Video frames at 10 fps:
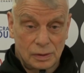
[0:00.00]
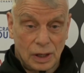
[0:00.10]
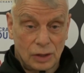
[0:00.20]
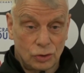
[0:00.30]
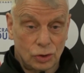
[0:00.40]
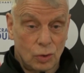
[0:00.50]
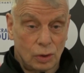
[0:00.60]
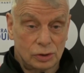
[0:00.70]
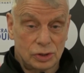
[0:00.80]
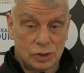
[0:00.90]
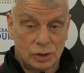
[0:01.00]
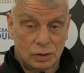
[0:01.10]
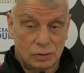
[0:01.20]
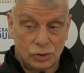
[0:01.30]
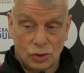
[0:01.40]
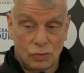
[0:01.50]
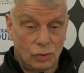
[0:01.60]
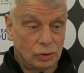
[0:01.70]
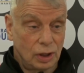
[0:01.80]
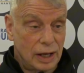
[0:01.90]
I know the qualities that Joe
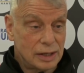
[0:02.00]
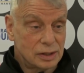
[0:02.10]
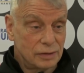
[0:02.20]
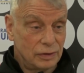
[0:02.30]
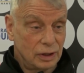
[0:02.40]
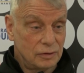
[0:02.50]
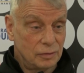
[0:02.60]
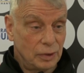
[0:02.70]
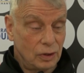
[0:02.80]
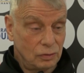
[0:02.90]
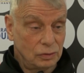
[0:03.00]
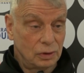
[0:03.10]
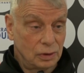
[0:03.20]
Rundle has if you leave him alone.